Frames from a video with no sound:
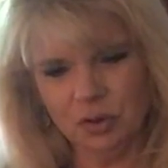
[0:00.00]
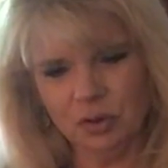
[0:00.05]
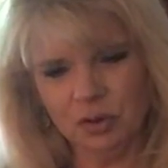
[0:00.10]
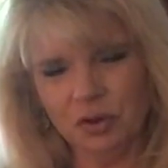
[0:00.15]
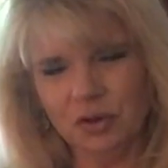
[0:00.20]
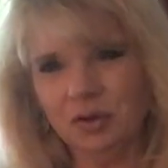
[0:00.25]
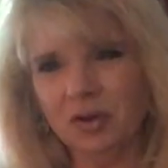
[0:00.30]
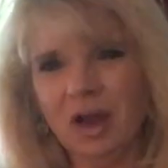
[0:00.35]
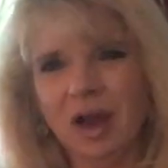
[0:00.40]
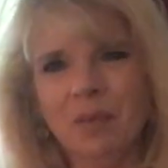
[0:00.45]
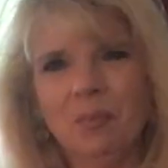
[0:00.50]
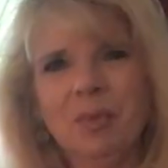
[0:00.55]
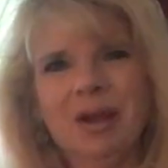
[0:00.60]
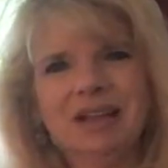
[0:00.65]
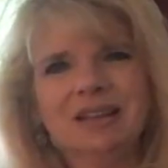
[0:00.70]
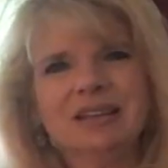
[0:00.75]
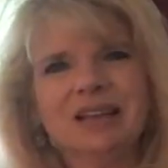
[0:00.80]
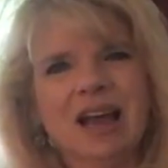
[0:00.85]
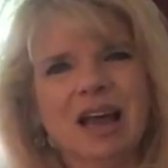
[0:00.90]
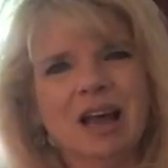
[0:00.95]
you're not
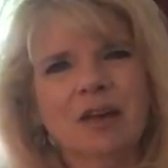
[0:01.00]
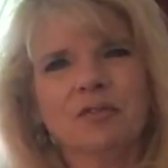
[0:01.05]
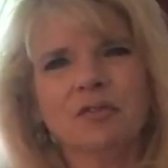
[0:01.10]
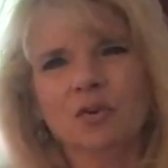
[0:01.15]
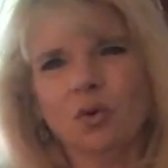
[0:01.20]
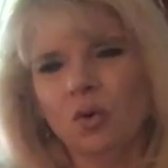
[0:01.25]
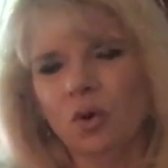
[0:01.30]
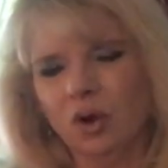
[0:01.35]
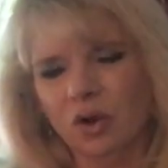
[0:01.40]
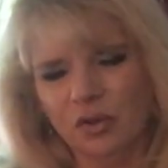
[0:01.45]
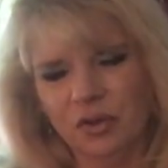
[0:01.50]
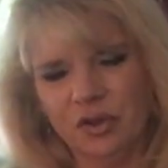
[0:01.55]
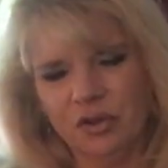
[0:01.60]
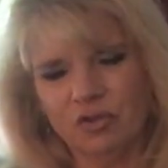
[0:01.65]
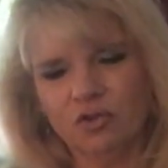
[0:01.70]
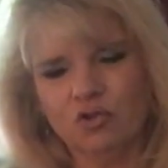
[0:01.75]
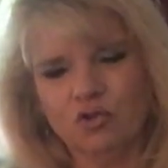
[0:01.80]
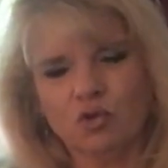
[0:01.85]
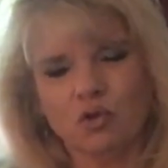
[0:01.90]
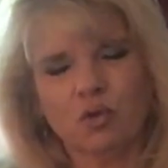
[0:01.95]
meant to have all
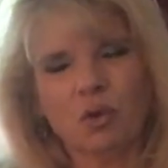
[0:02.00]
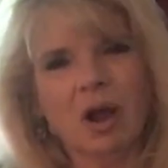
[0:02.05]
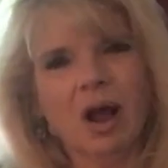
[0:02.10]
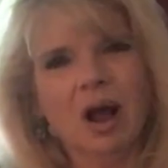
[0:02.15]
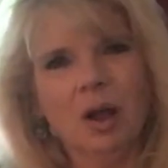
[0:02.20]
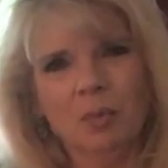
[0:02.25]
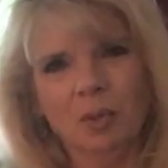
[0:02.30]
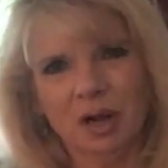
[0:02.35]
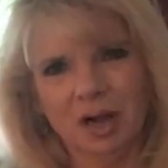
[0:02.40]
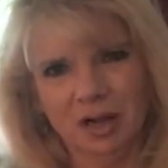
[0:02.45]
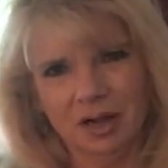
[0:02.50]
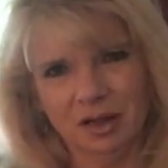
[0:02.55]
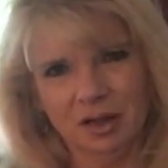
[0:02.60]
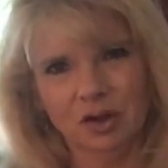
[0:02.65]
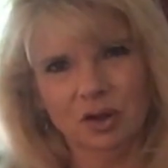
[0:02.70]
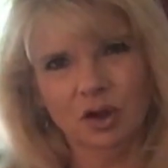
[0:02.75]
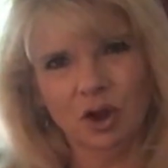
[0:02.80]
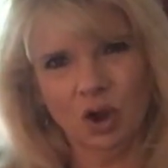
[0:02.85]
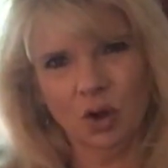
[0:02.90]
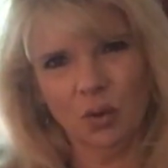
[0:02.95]
this drama
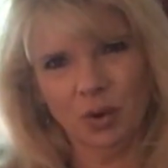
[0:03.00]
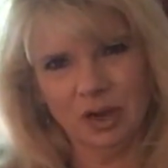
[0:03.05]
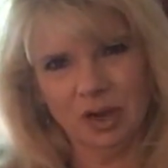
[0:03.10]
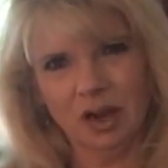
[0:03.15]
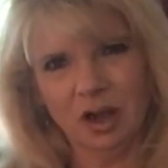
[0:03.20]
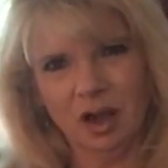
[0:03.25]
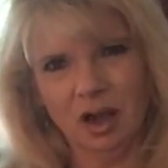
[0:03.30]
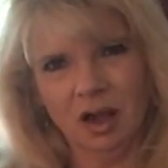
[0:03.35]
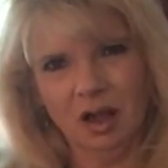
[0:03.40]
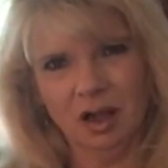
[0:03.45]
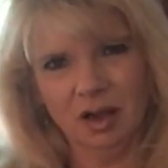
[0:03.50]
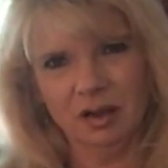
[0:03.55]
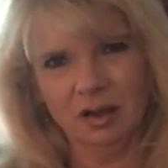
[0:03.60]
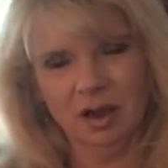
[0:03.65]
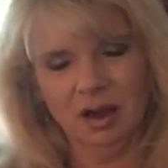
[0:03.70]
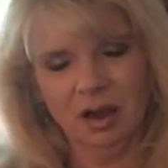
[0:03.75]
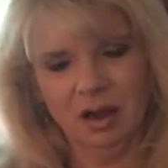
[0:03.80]
going on